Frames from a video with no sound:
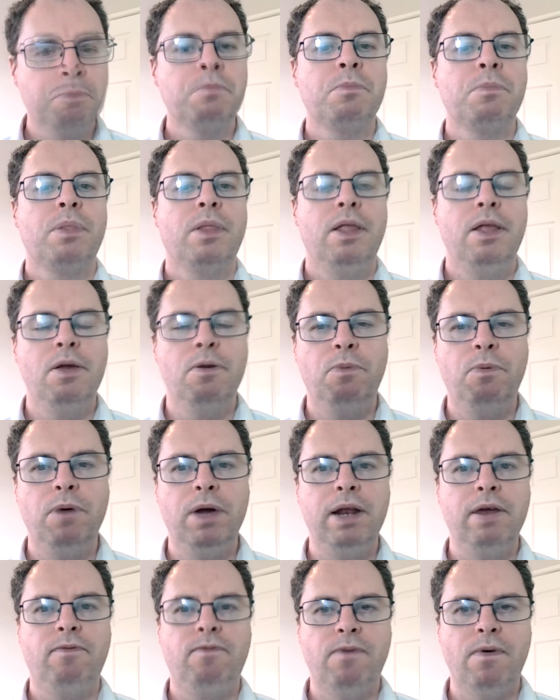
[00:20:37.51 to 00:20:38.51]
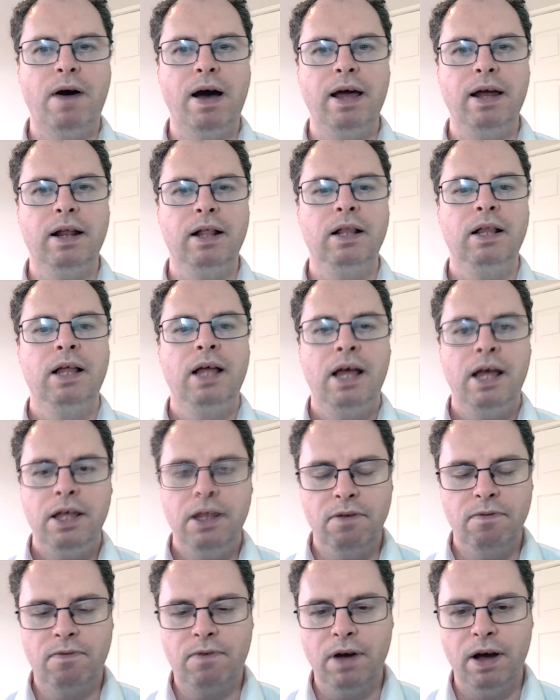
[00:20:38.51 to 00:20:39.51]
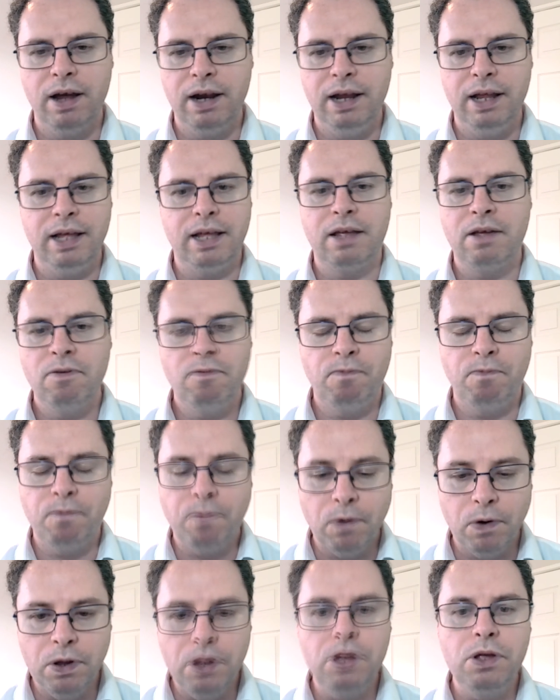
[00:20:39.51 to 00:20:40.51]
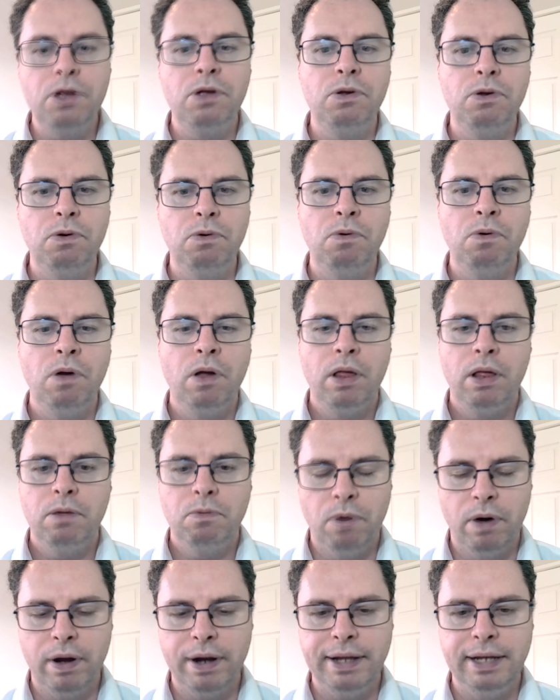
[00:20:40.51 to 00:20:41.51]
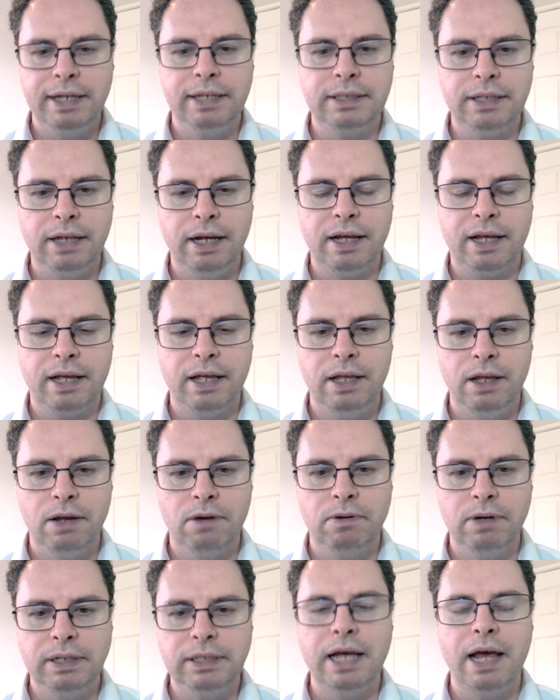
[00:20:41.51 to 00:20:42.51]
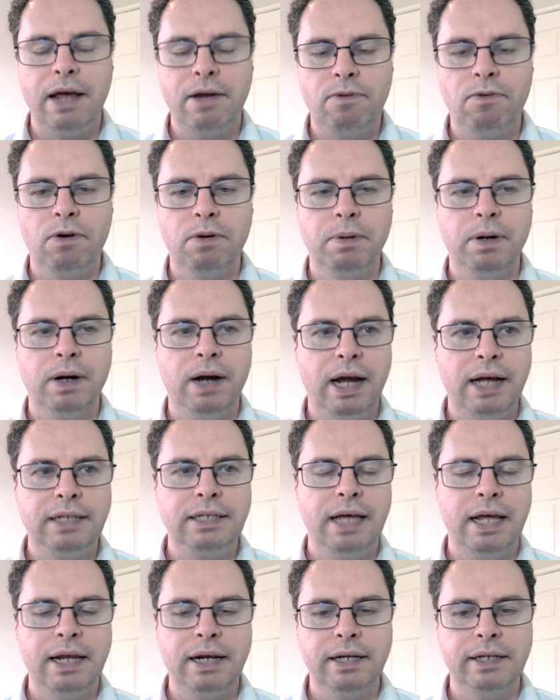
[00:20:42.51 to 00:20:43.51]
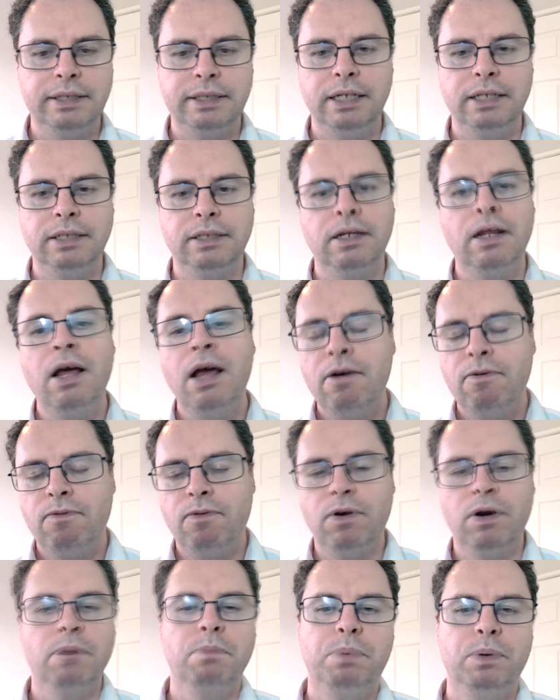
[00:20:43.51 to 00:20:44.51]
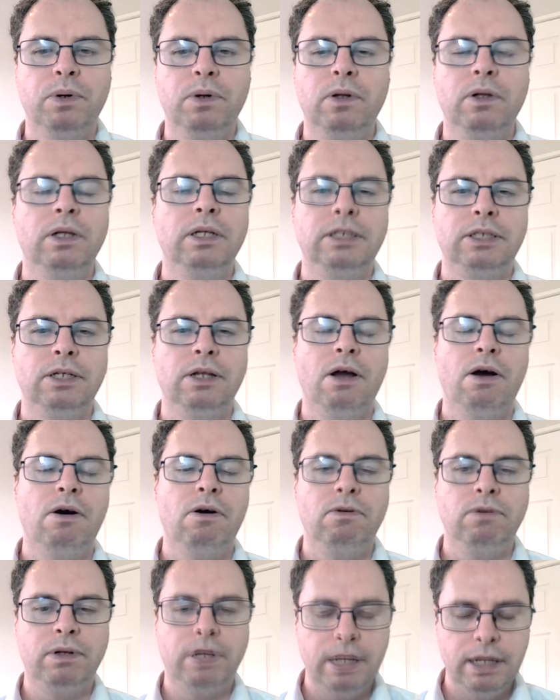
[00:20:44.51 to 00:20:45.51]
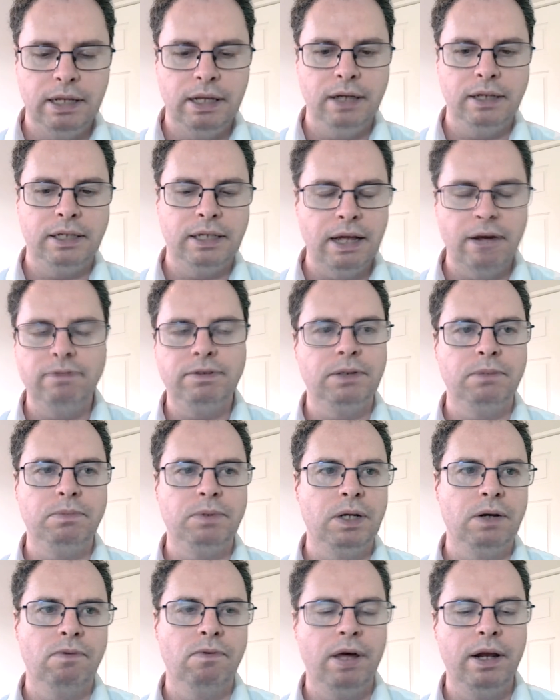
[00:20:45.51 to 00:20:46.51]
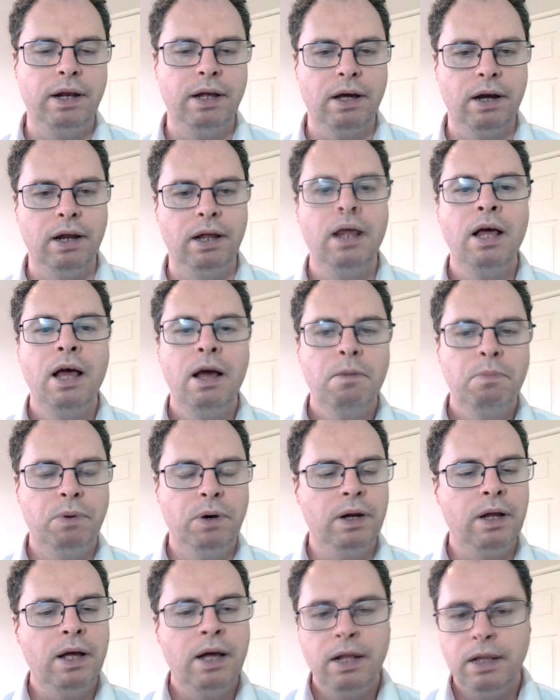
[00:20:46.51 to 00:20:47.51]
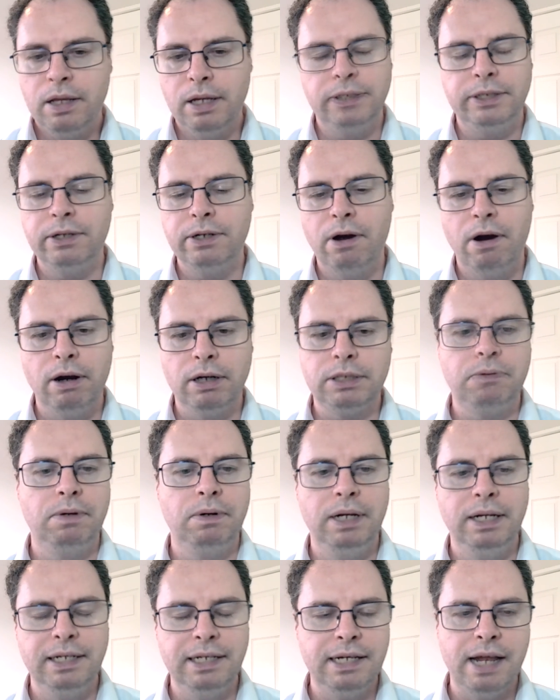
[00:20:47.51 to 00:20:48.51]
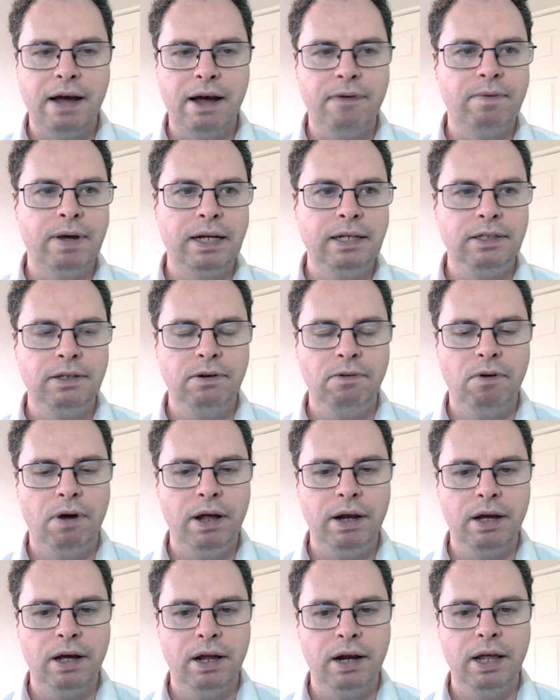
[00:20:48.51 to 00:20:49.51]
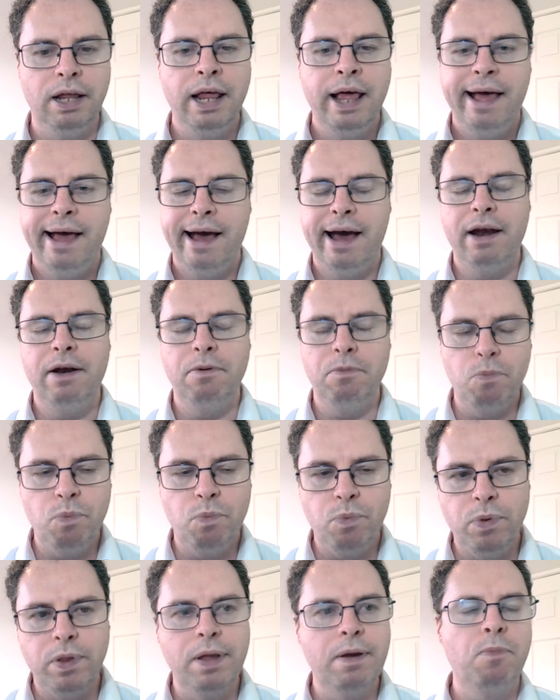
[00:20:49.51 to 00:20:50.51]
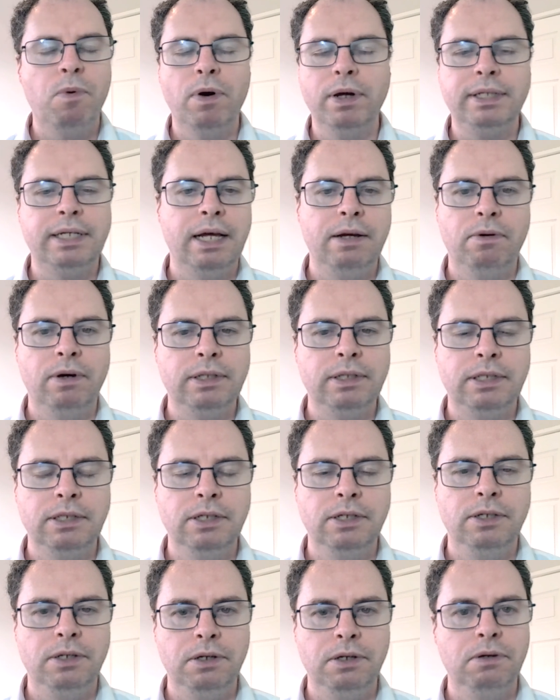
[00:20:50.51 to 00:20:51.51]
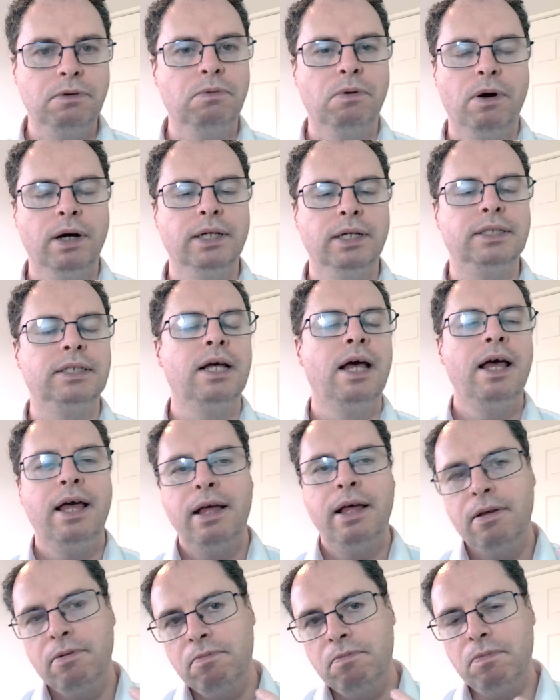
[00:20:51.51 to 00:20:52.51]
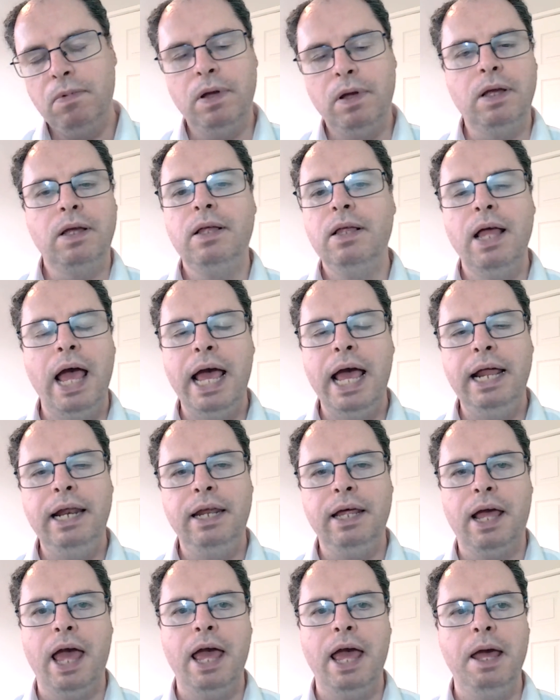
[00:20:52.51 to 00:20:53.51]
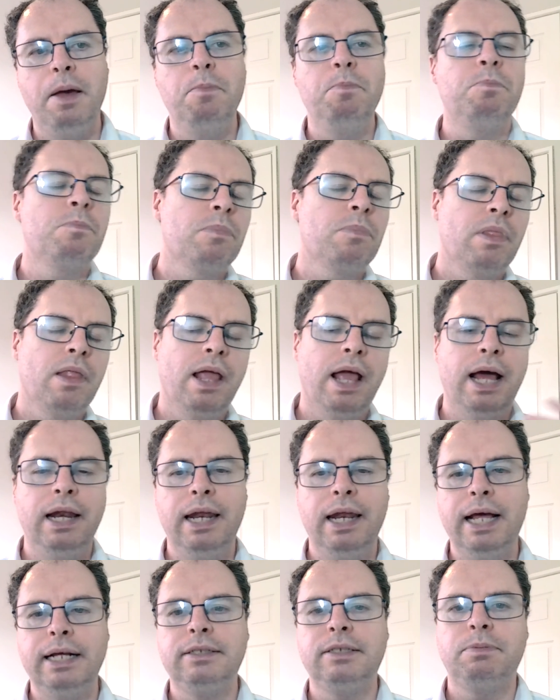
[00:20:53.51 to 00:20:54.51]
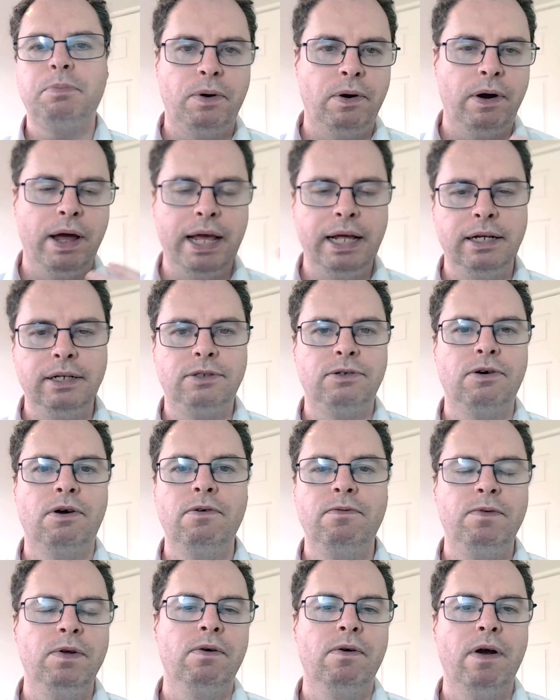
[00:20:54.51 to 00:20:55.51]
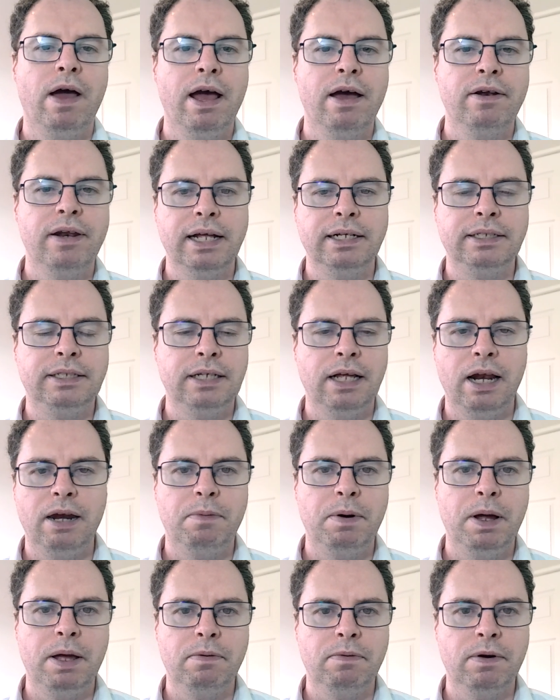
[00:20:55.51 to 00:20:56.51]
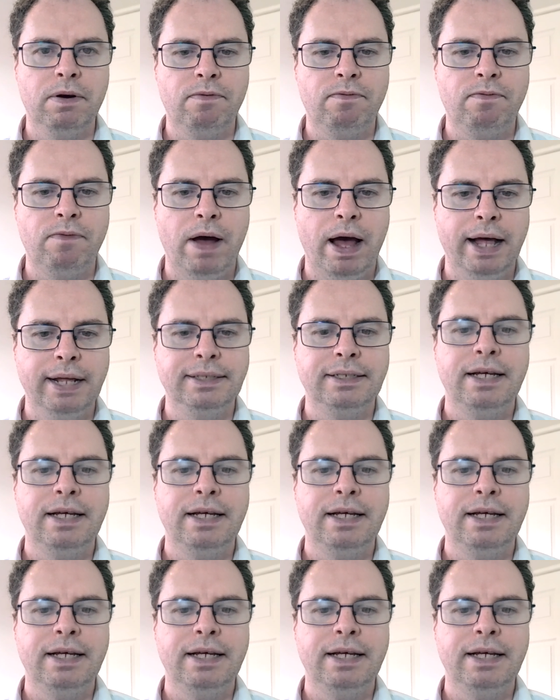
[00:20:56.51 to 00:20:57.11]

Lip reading: You win a final, you've got, like, for you, what is like, a dead rubber at the end of the season. For the Bulls, no, like they've something riding on it, but the Sharks really didn't have anything riding on it. And what they wanted to do was end the game and let's parade the trophy around and celebrate with our fans.